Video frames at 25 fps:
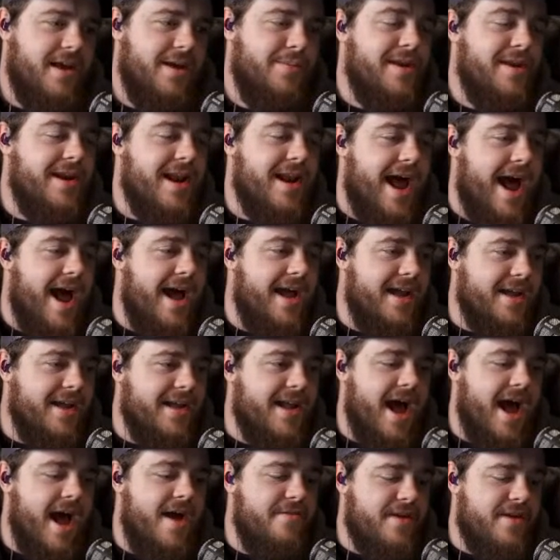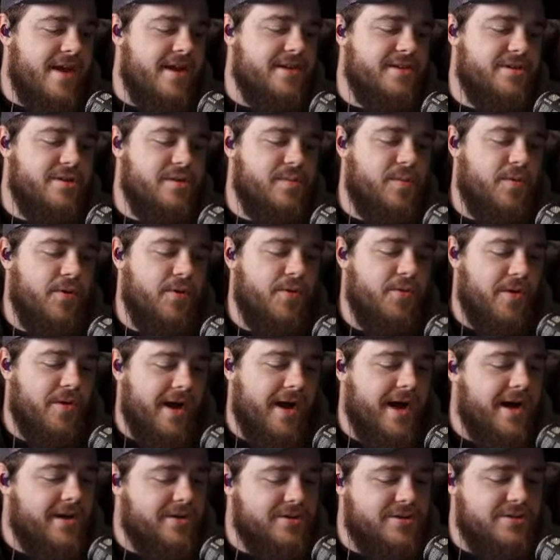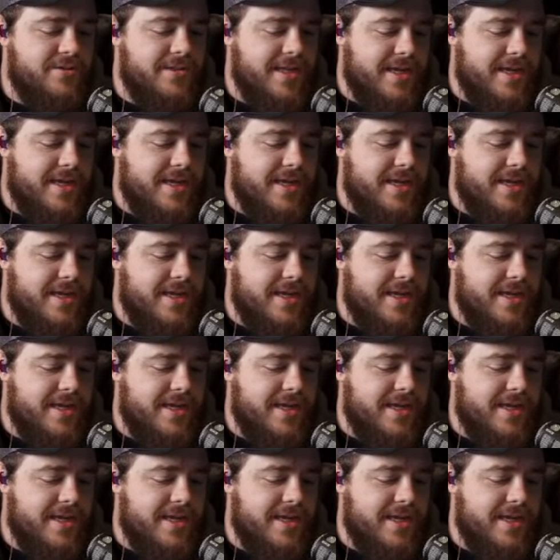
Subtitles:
I mean, I've gotten to the point where I'll do